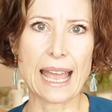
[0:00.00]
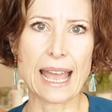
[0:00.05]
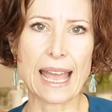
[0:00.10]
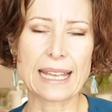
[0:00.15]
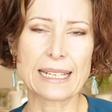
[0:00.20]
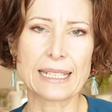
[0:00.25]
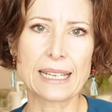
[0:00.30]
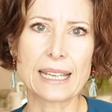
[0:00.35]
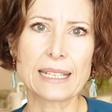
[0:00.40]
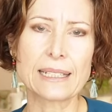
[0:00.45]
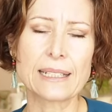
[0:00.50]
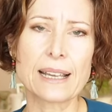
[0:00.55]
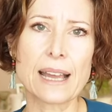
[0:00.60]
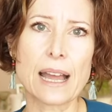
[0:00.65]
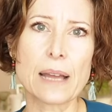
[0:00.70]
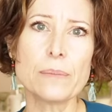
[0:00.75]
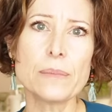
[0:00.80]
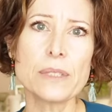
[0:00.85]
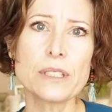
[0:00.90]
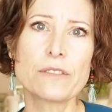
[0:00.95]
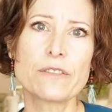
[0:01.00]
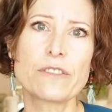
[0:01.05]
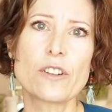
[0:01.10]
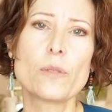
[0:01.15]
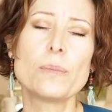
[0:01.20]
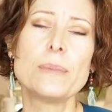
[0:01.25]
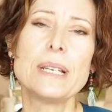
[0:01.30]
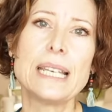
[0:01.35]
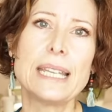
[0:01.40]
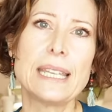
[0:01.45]
And it comes
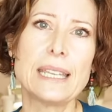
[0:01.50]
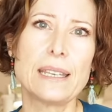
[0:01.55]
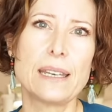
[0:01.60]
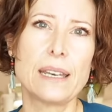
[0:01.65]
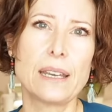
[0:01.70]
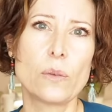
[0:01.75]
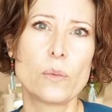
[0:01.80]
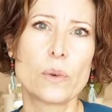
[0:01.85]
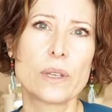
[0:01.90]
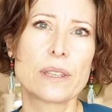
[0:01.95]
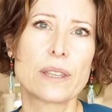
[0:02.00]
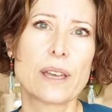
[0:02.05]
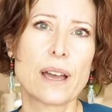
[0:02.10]
from leading with